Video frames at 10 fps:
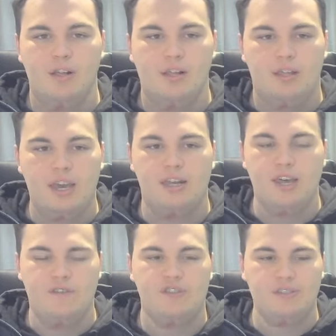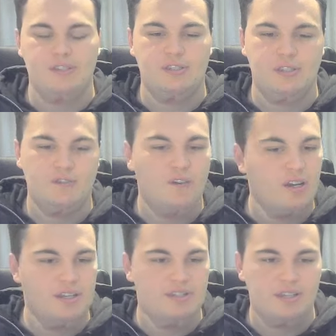can have success in this fight
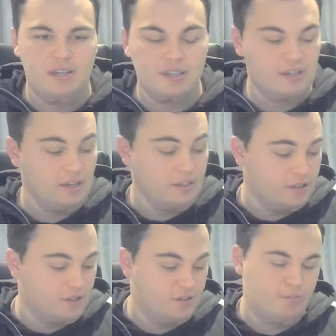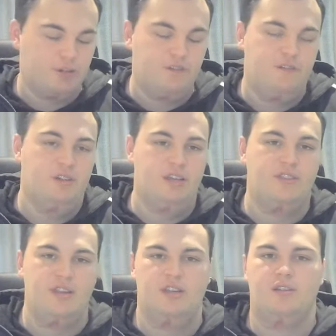is to get the takedowns, but I feel like
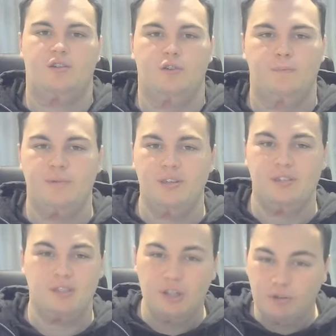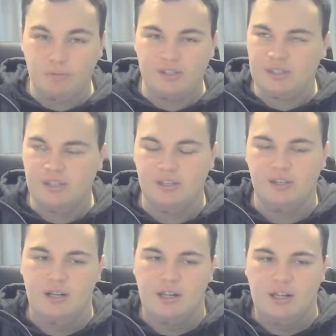that could be still a risky
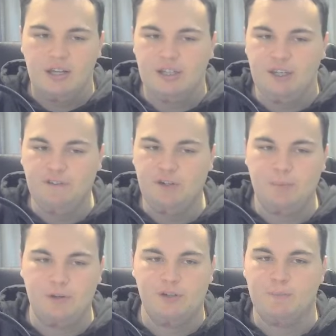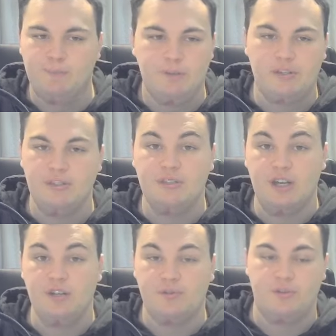endeavor because Mix is
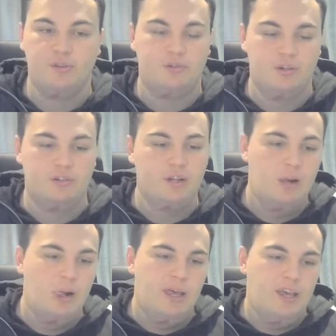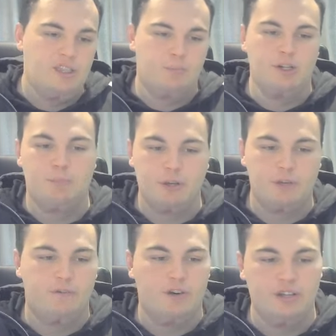dangerous on the ground. He's the much bigger
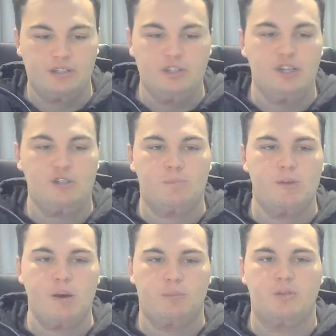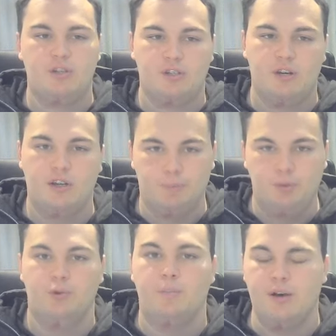fighter. He should be able to just kind of
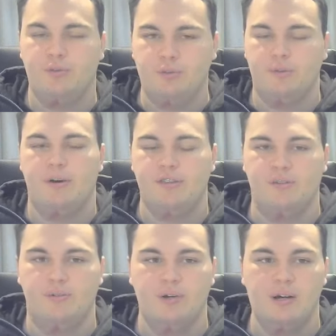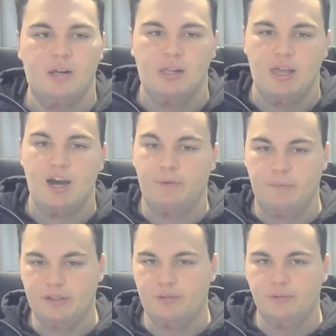pure muscle to muscle out
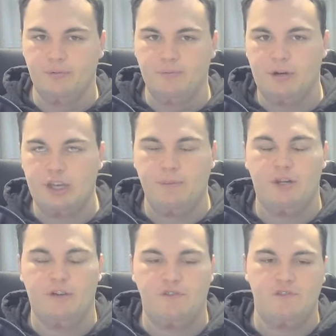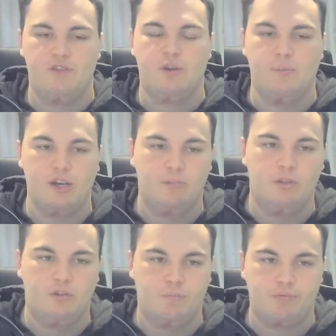muscle Magomedov, even though
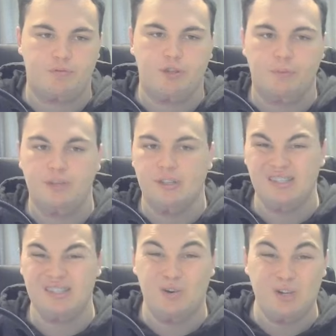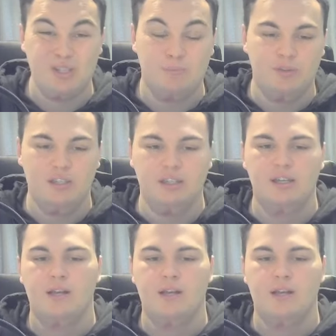Magomedov probably is going to be